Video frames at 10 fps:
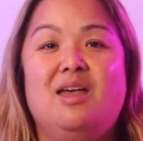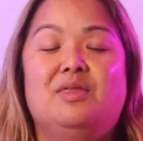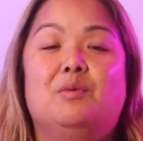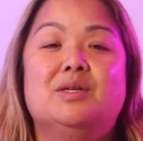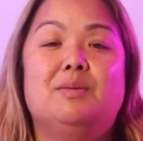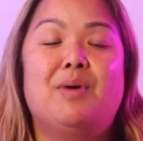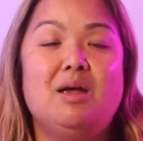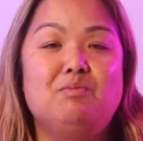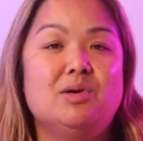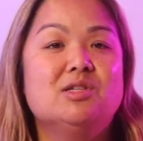There was a
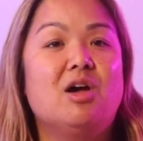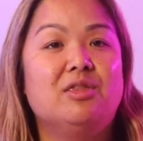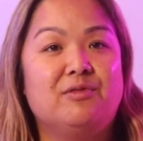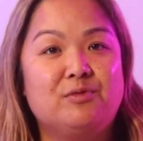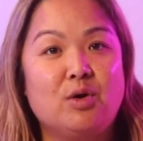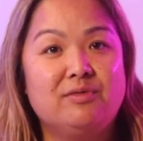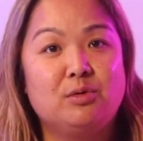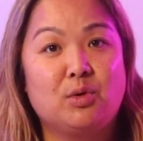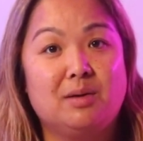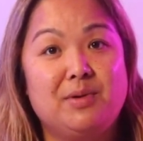pipe burst on the 4th
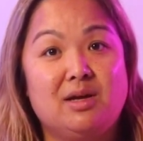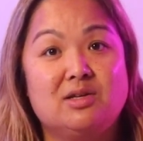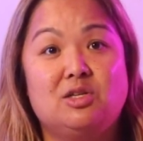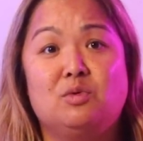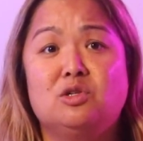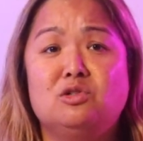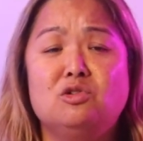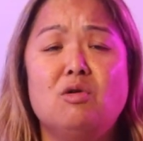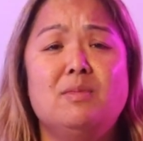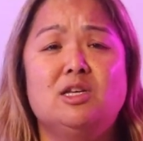floor because there was
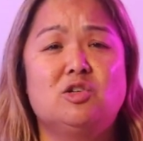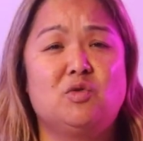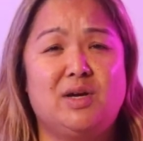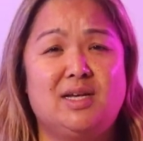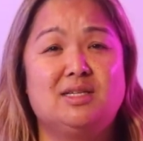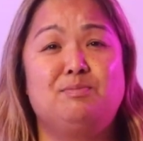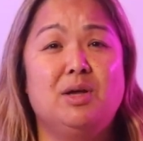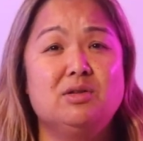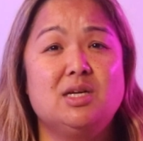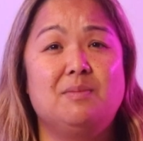so much grease
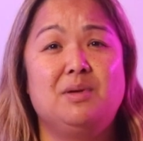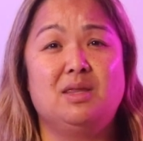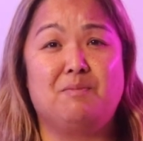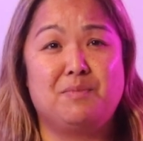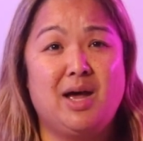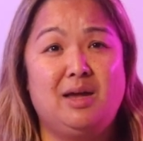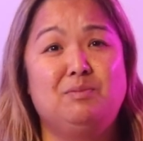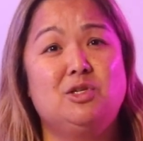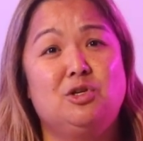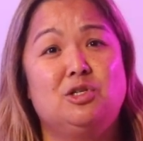built up in the
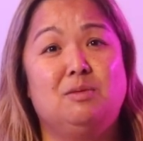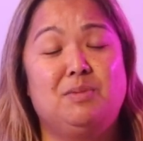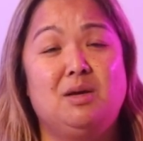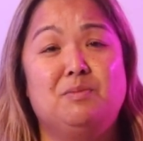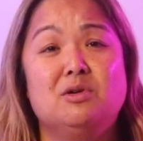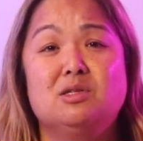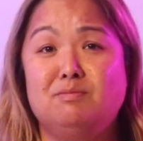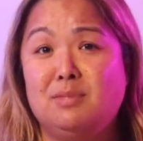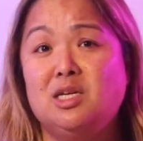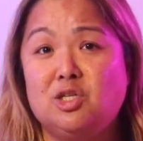pipe due to people's
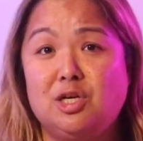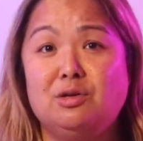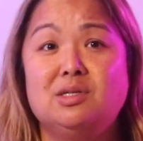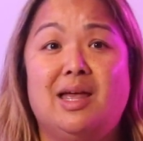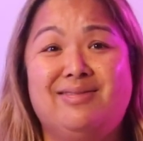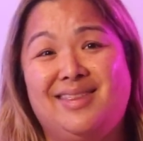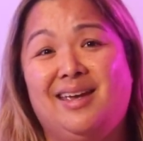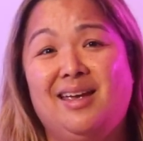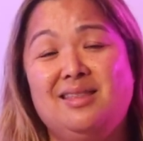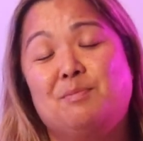misuse and
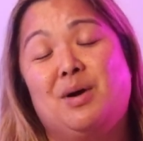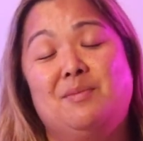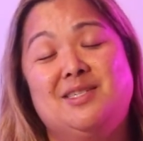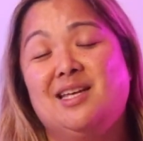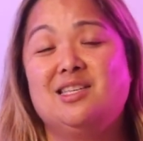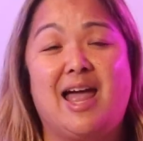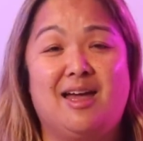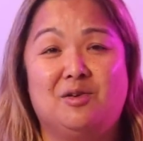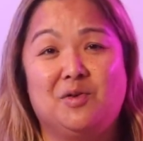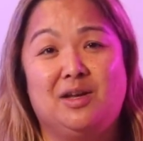thinking the pipes can
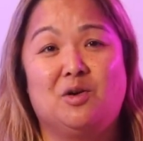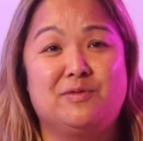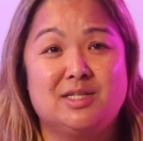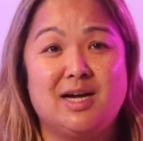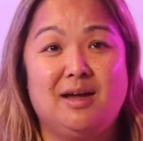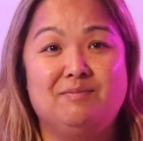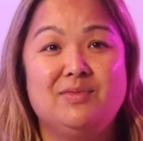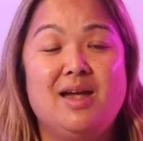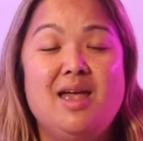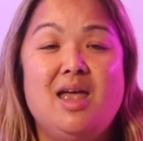handle it over time.
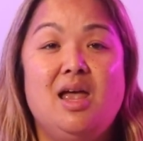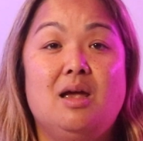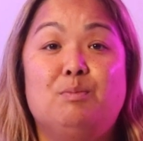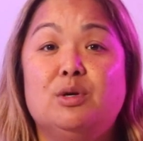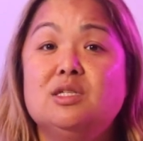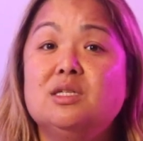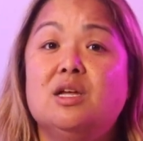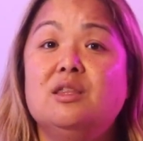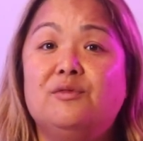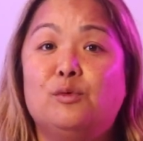It bursts
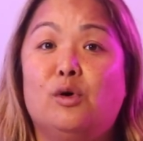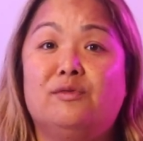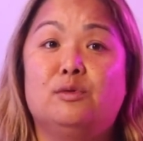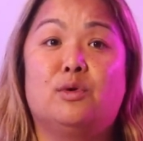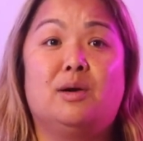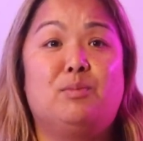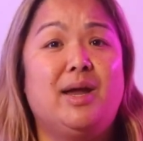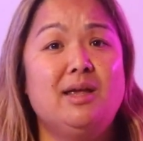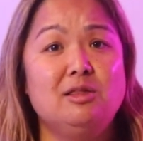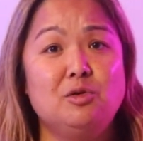on the 4th floor,
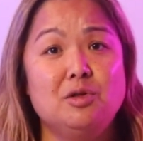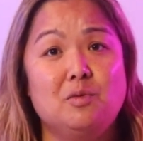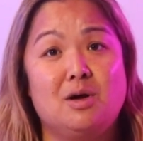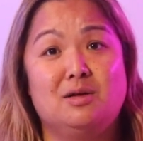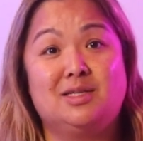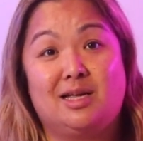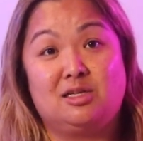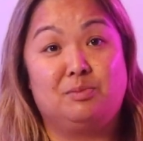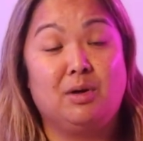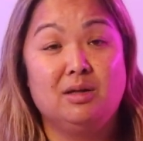breaking through the walls.
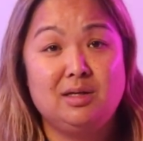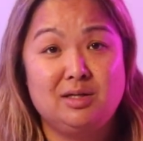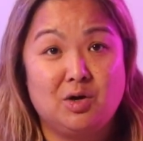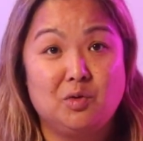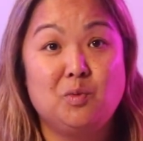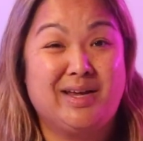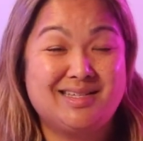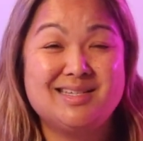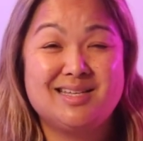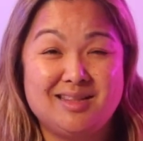As you probably know,
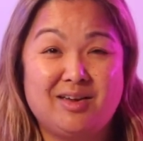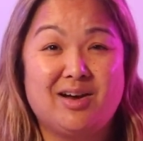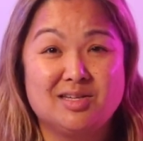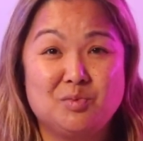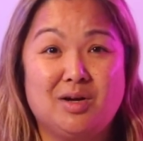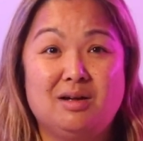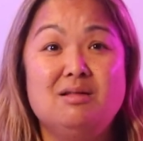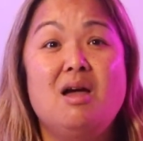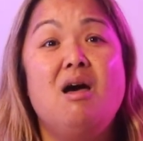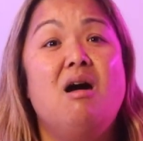waste is in there as
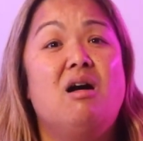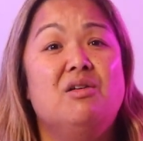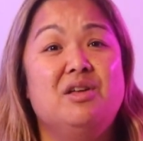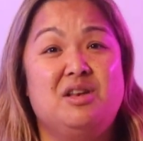well. All the